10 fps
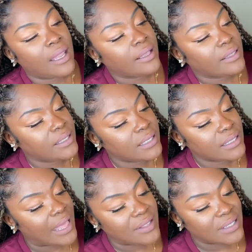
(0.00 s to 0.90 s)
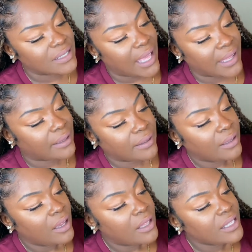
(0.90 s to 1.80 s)
Like, this is, and this is
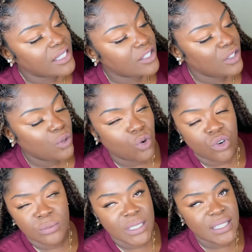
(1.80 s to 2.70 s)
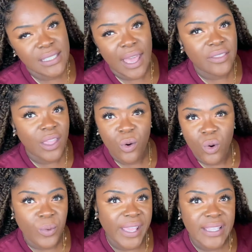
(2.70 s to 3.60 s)
this is the norm. This is how they
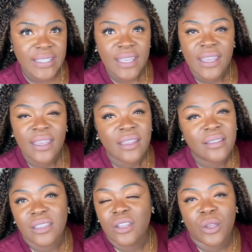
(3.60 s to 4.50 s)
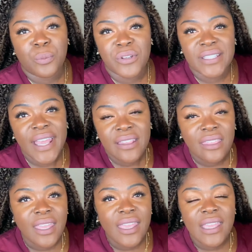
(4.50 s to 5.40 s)
always, present
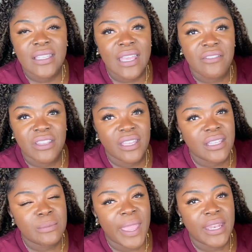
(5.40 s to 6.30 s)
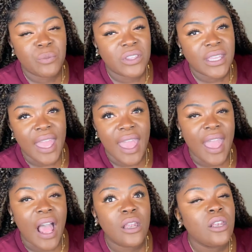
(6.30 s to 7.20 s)
things. Everything is made with
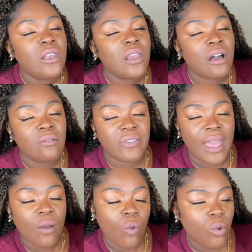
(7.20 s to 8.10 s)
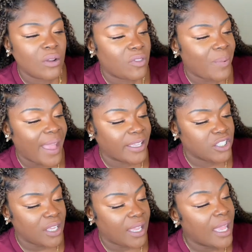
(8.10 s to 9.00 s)
care. I love that all of the
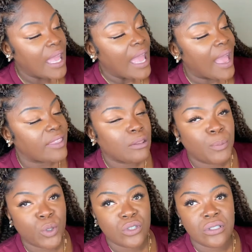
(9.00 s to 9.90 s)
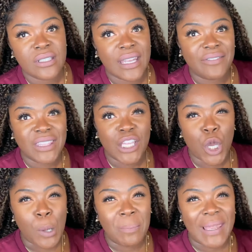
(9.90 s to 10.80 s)
packaging and the bottles and everything
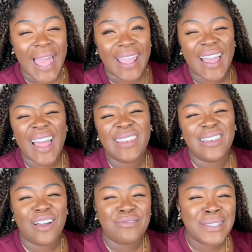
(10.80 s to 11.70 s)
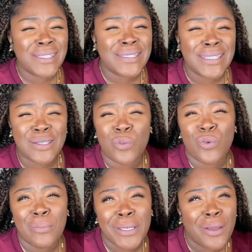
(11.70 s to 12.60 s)
are black. I love that this is a
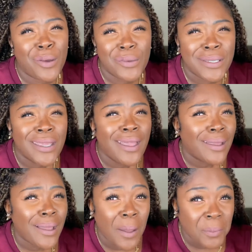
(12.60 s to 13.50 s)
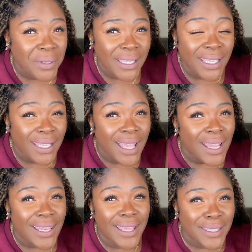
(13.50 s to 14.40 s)
woman-owned company.
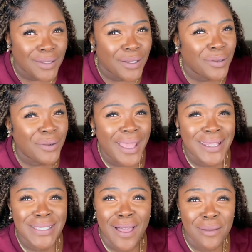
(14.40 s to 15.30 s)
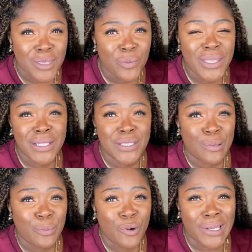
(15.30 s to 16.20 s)
Like, anytime that we can
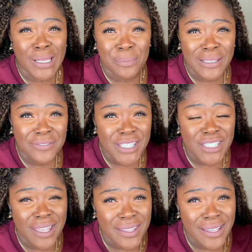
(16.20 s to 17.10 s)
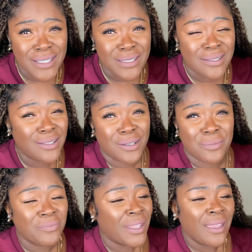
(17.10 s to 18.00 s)
support and uplift each other and,
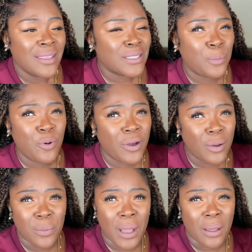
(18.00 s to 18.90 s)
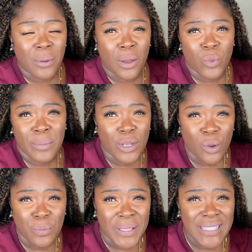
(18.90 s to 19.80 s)
support a
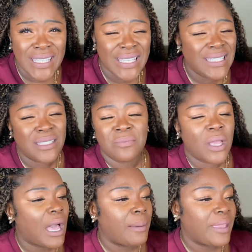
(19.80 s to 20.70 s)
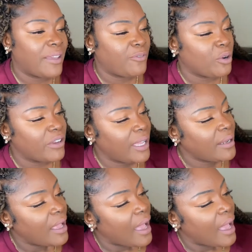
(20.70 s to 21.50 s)
woman-owned business, I'm here for it.